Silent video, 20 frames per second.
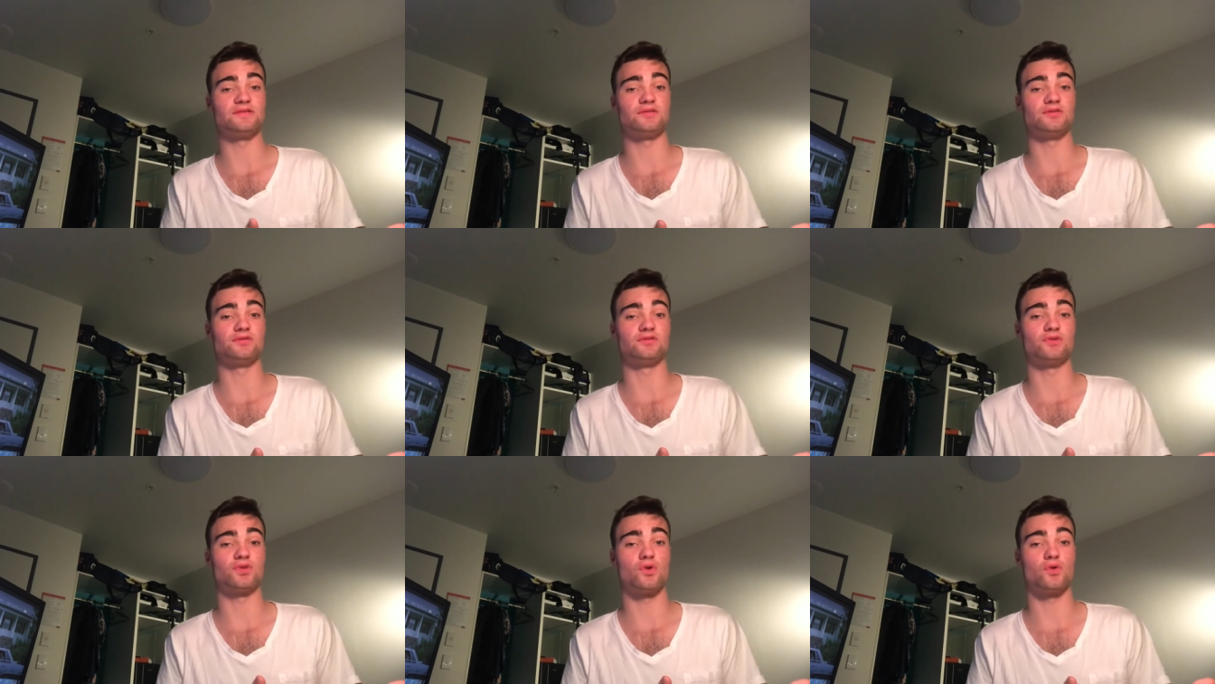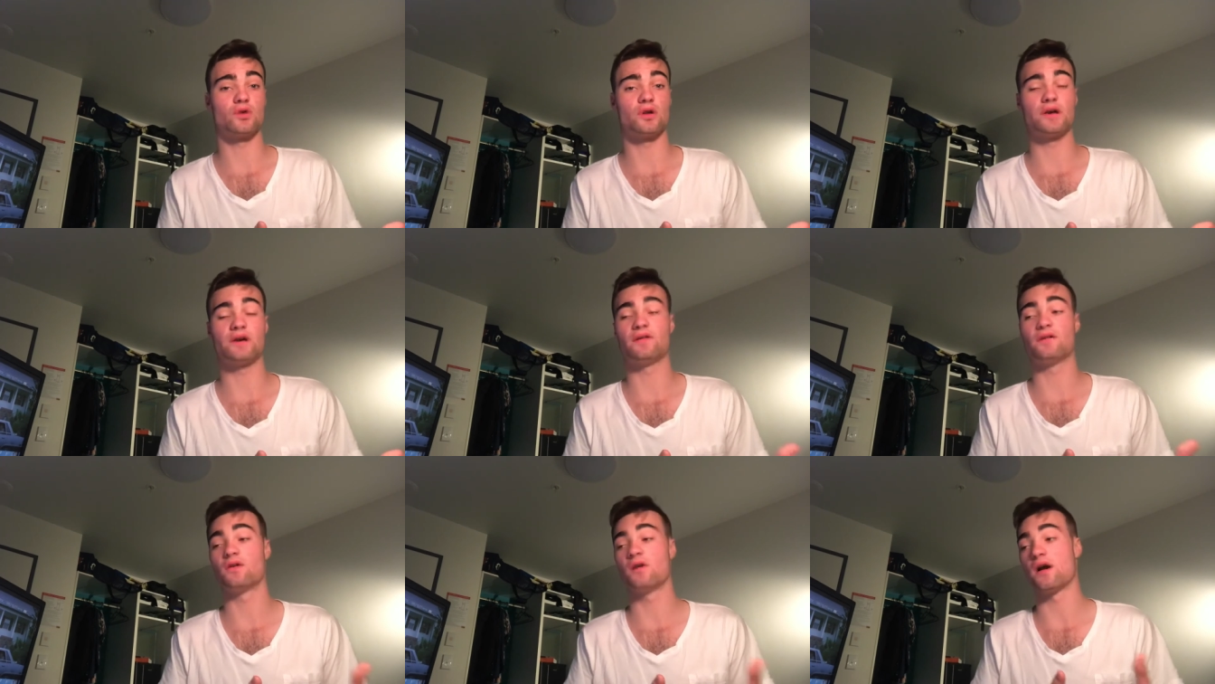you can call
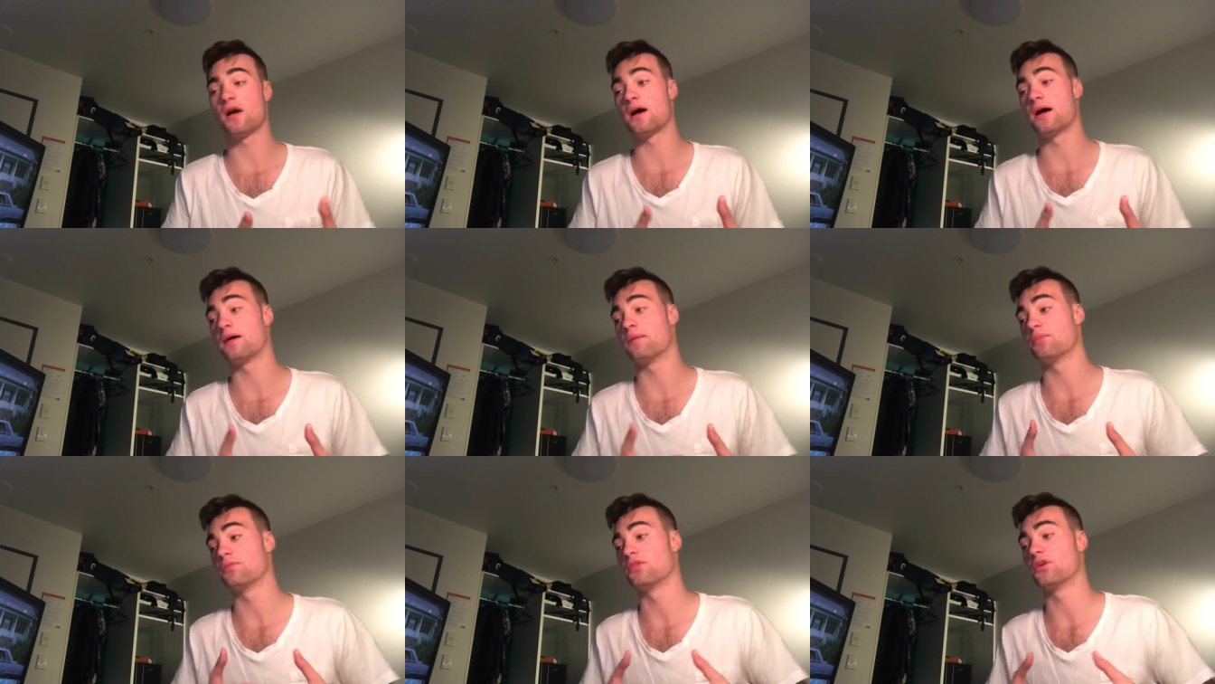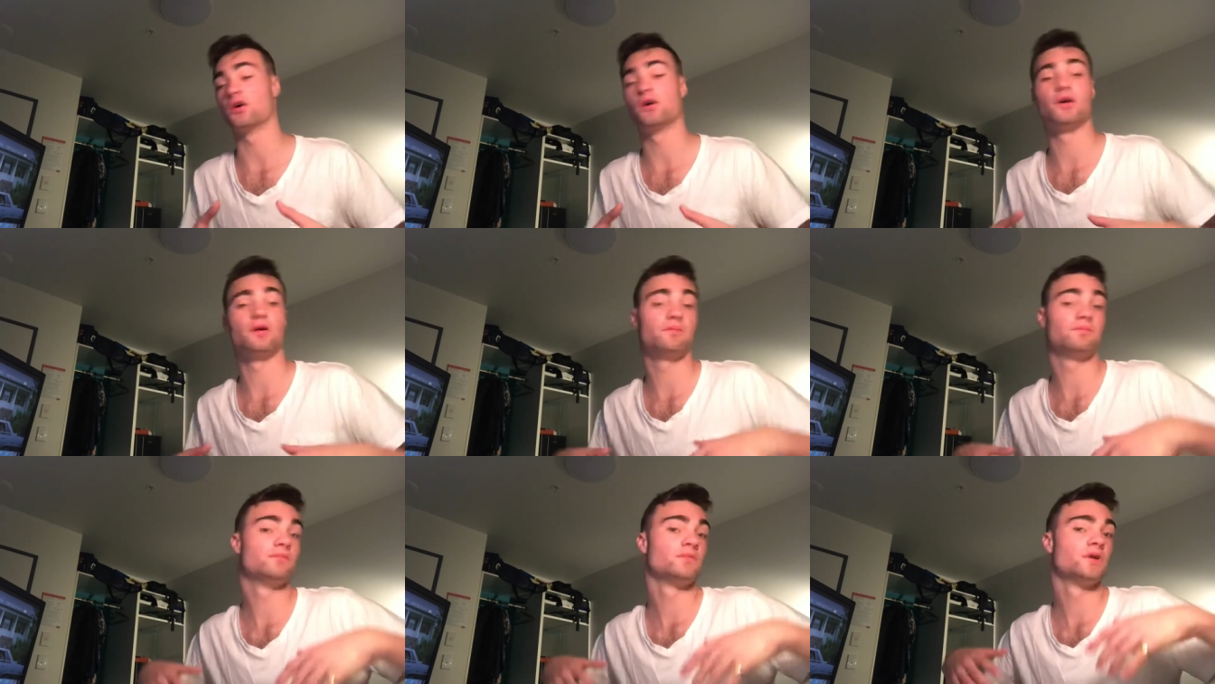it, um, that
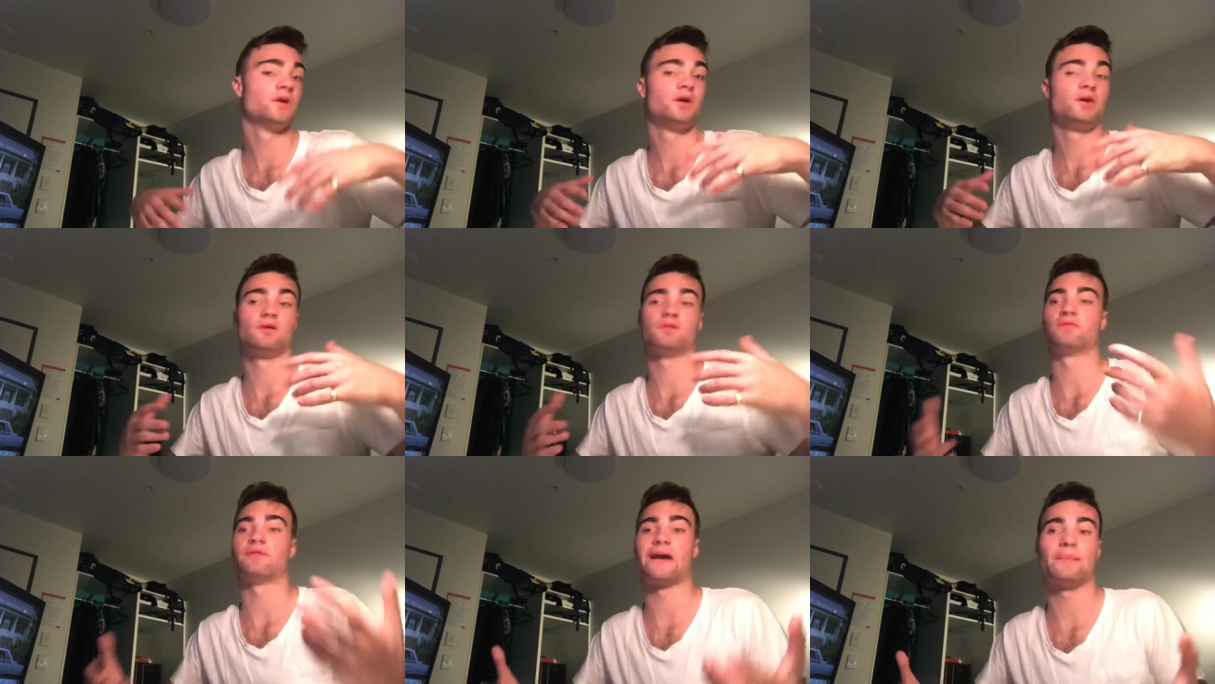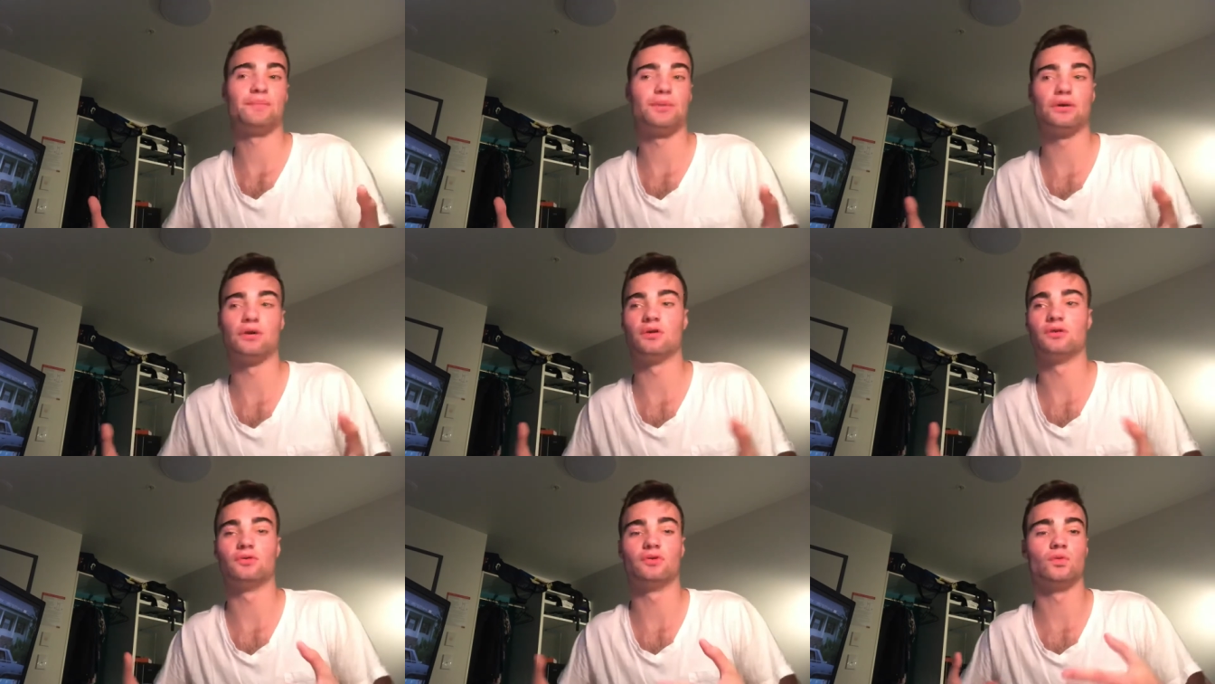a rapper
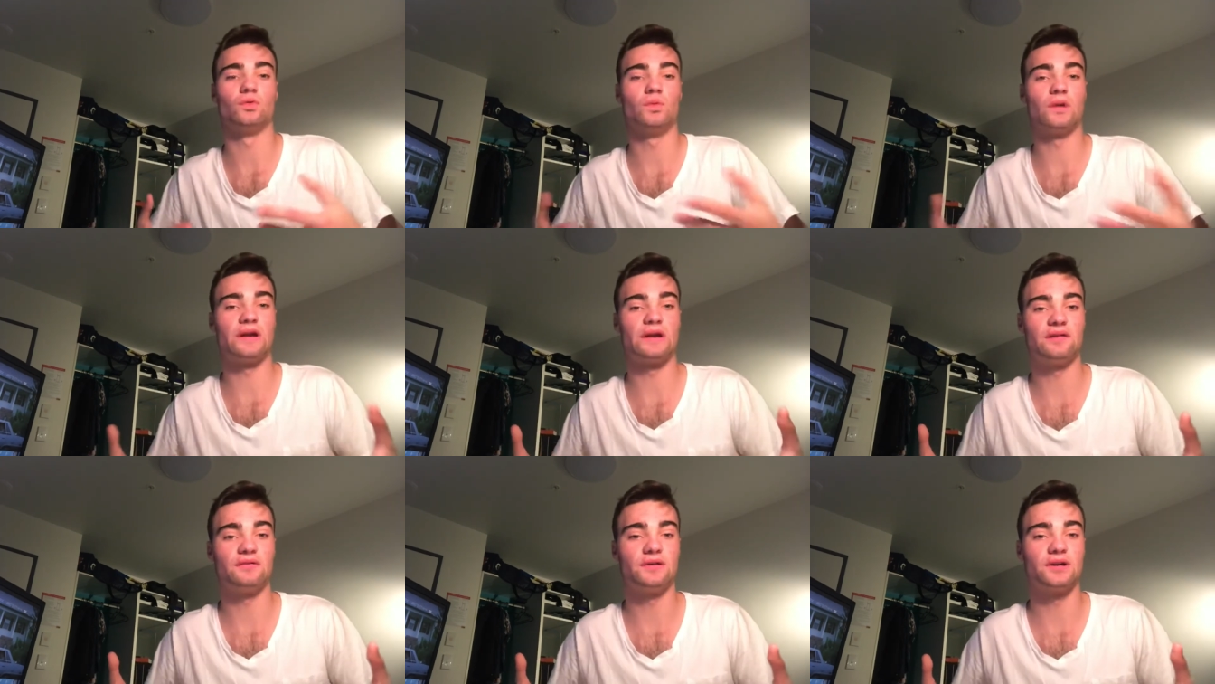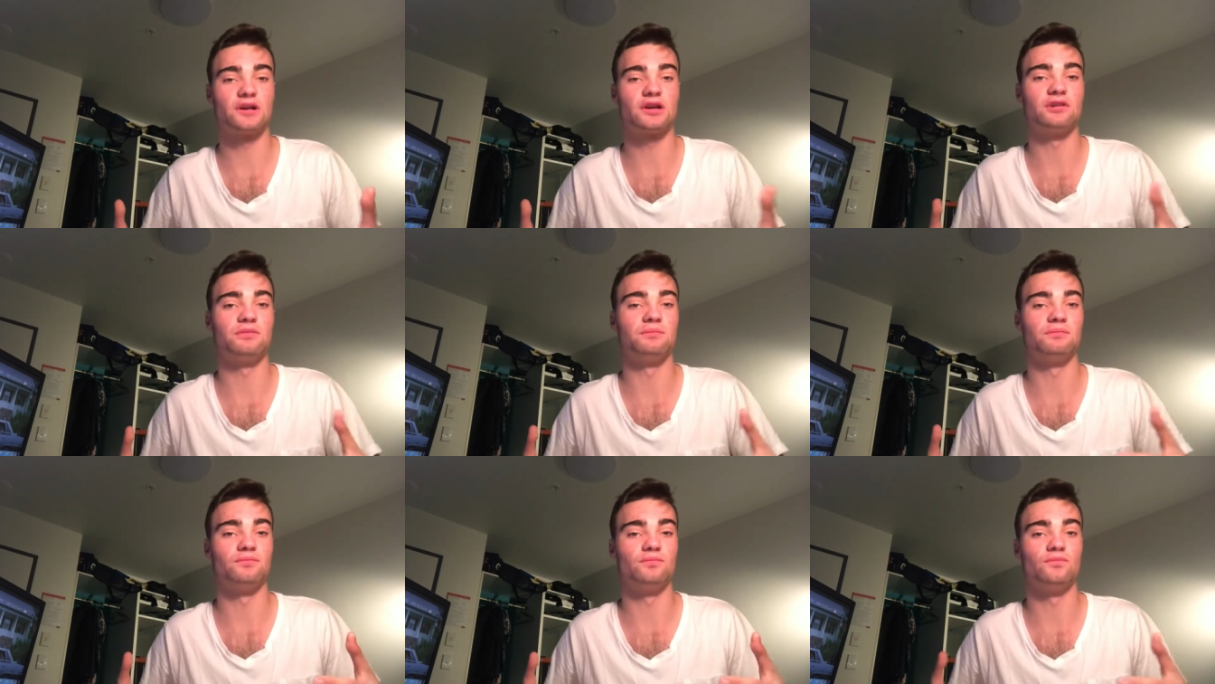or whatever
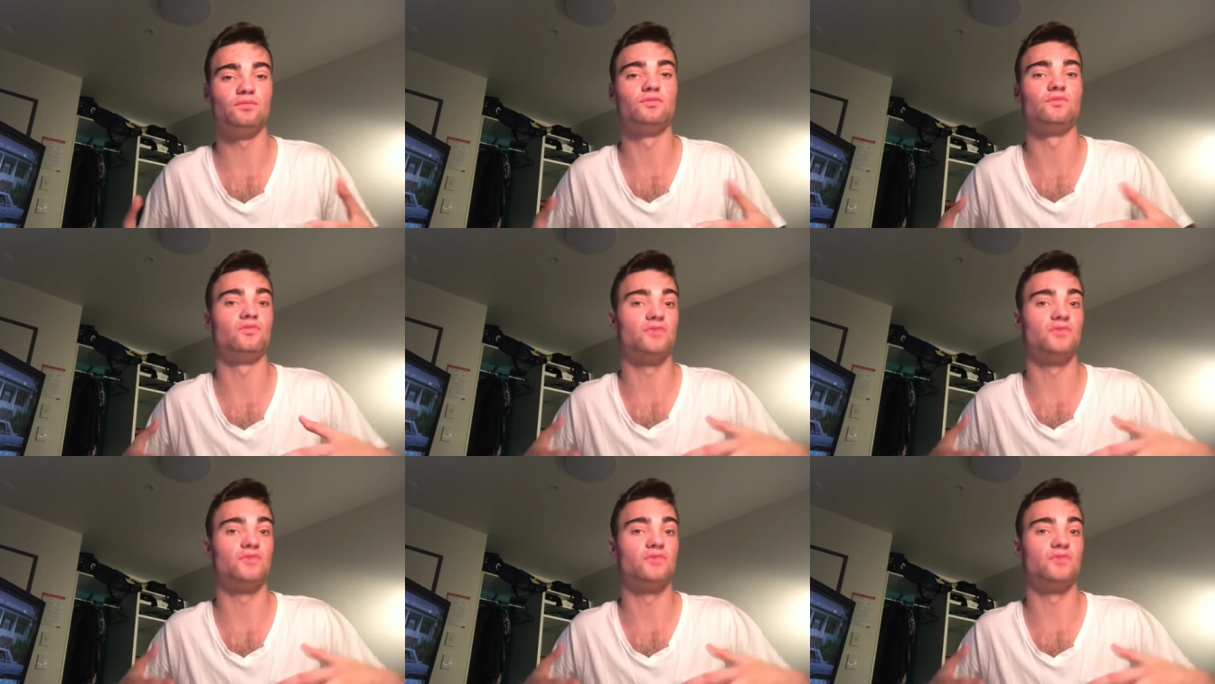can